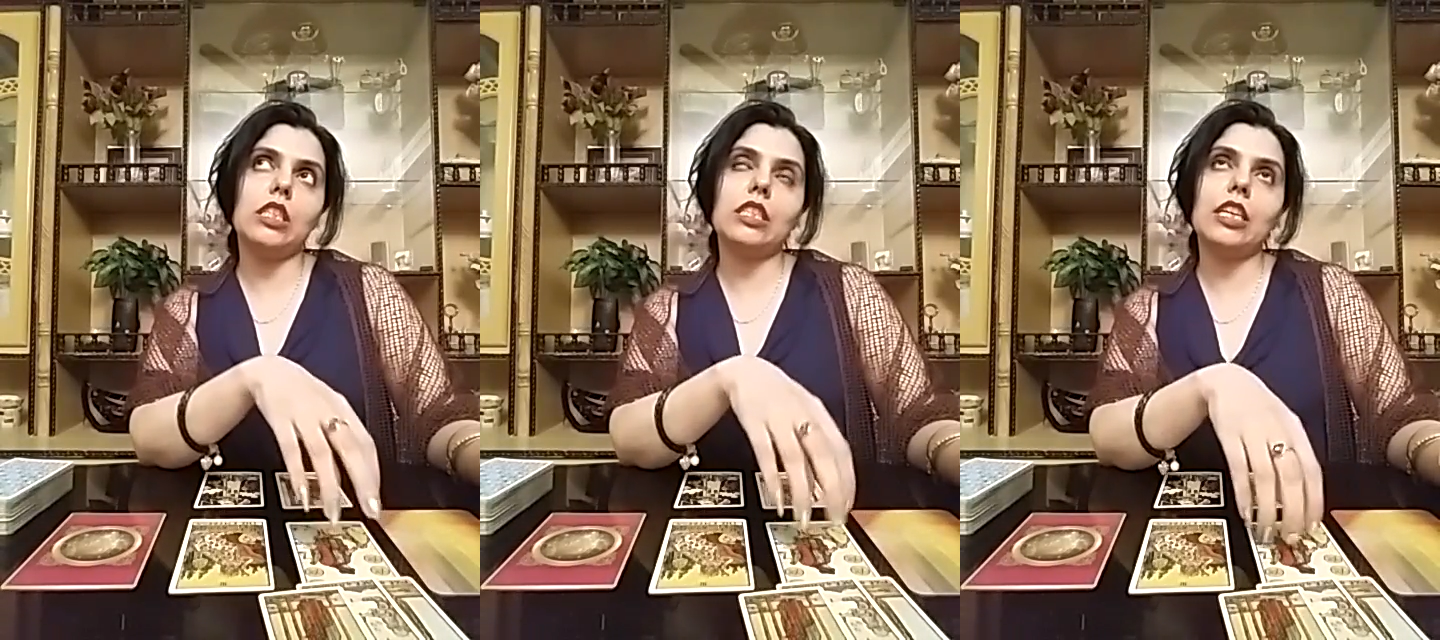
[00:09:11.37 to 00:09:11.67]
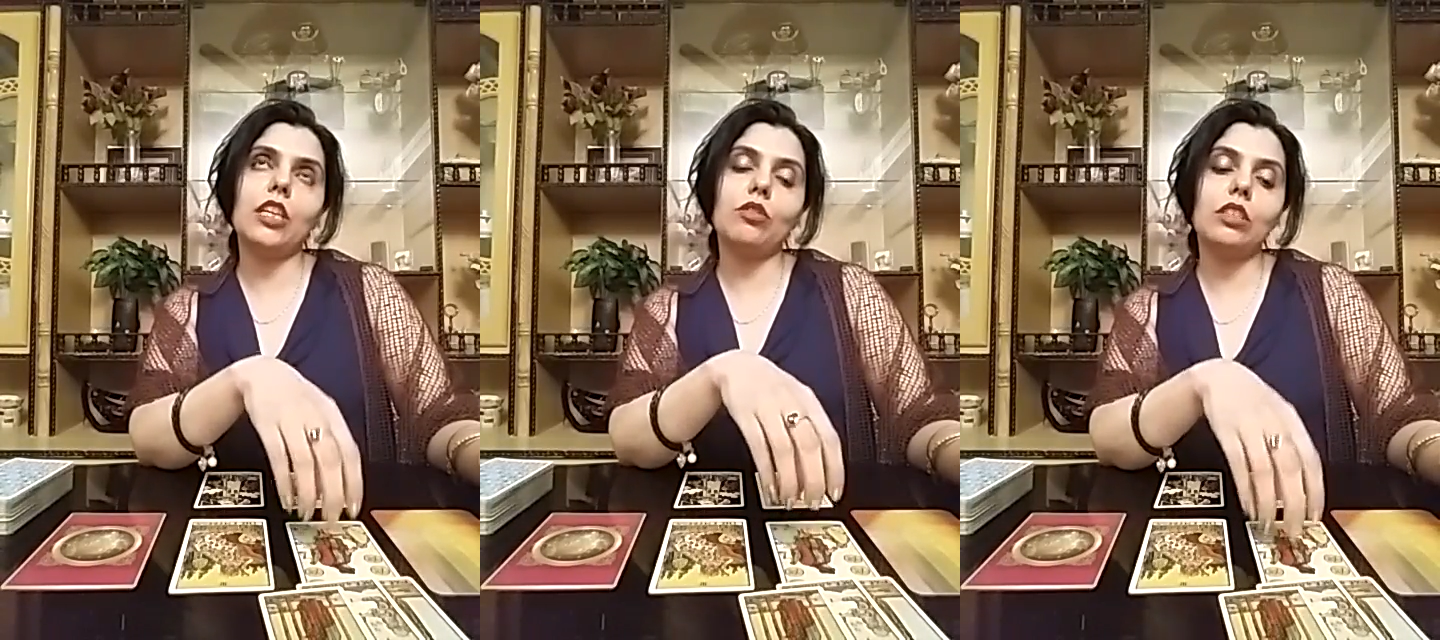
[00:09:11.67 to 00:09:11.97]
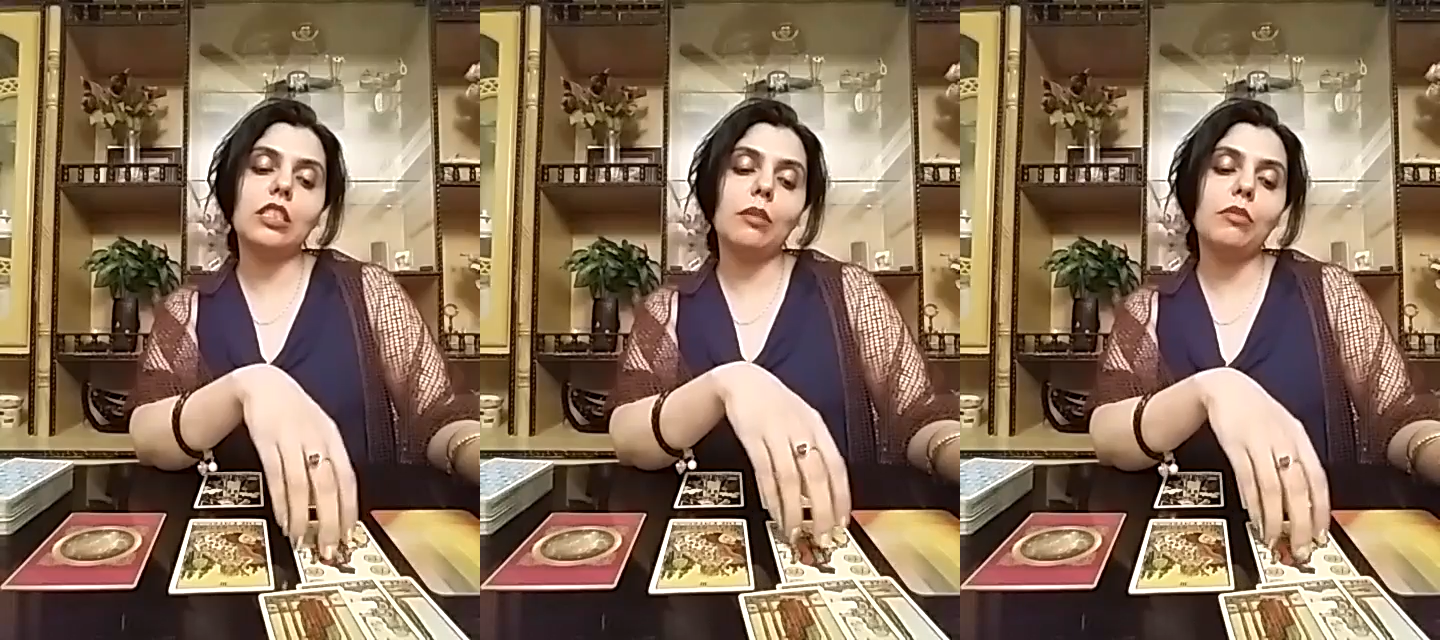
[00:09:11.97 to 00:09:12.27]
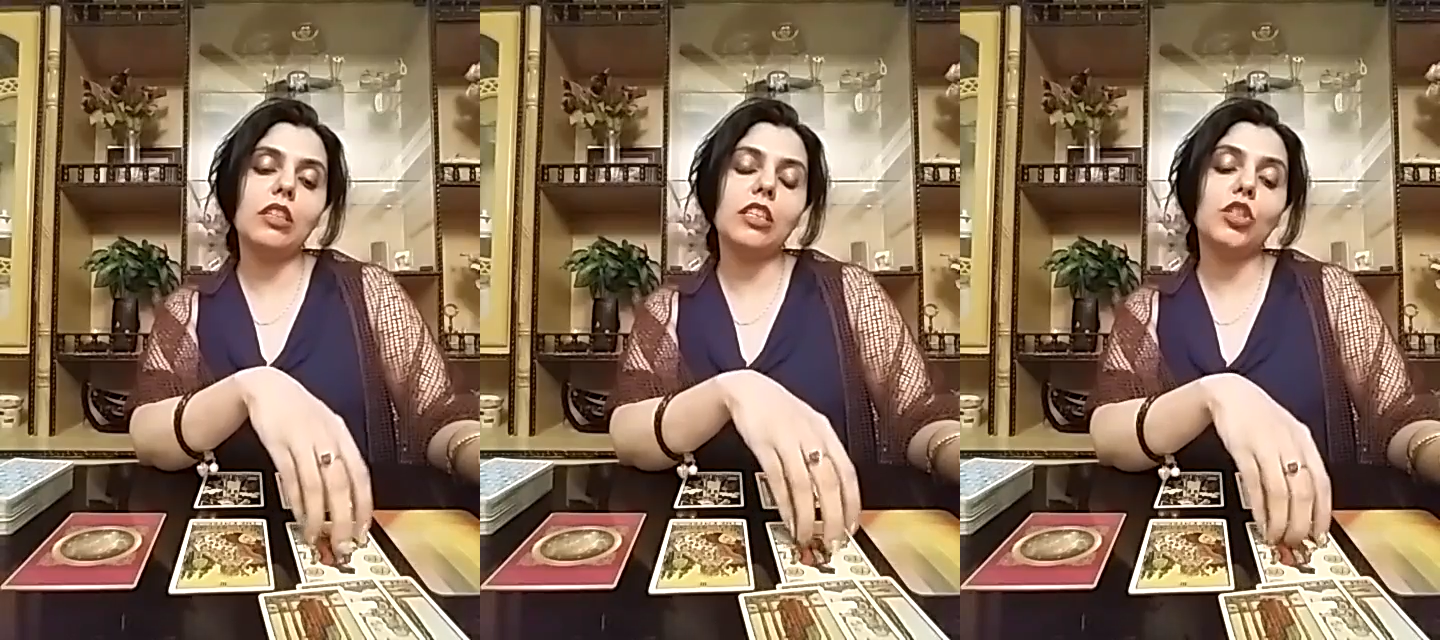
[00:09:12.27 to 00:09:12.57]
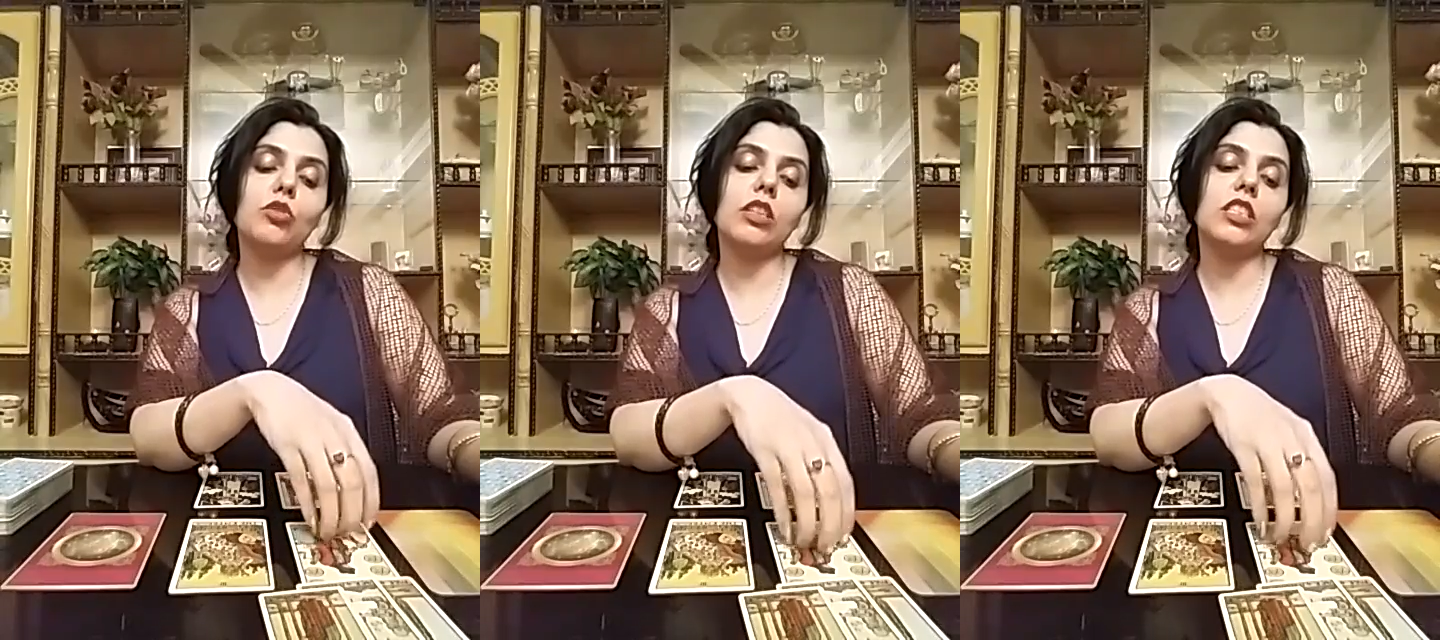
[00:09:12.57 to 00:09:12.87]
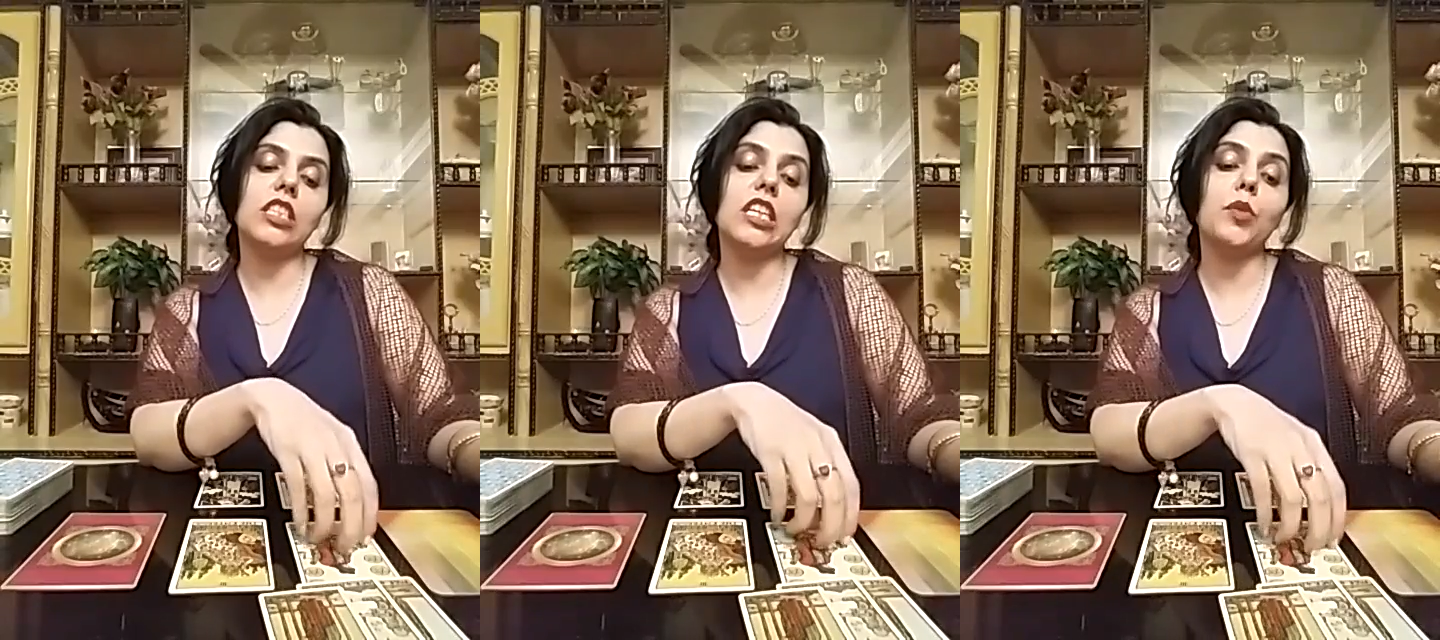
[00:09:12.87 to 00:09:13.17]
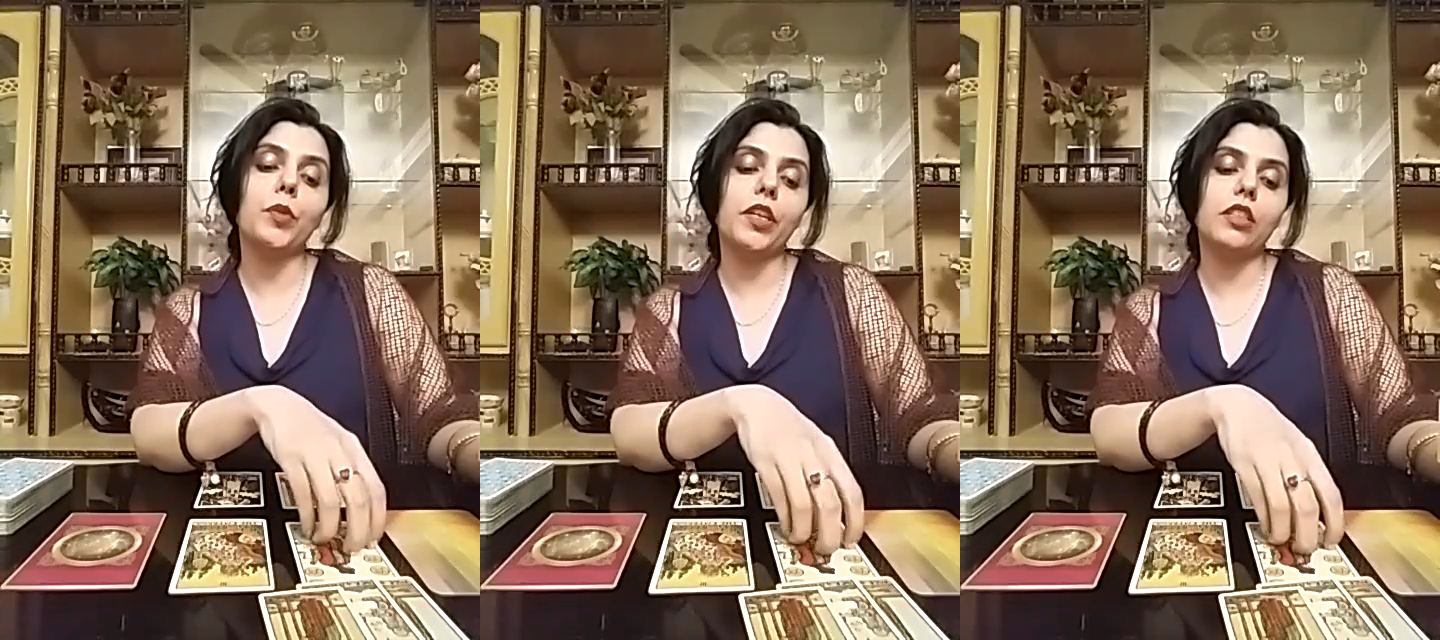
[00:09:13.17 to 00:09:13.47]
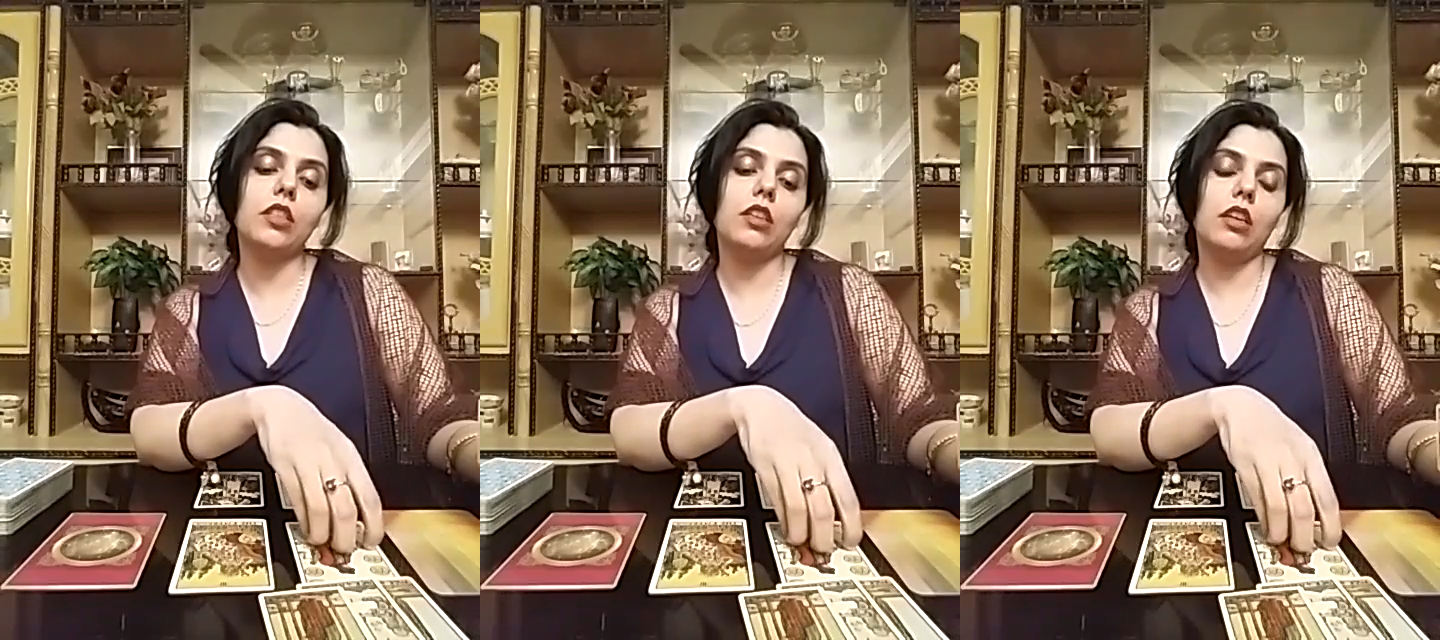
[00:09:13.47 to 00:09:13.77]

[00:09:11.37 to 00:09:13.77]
It's like, you know, it's something that you can deal with,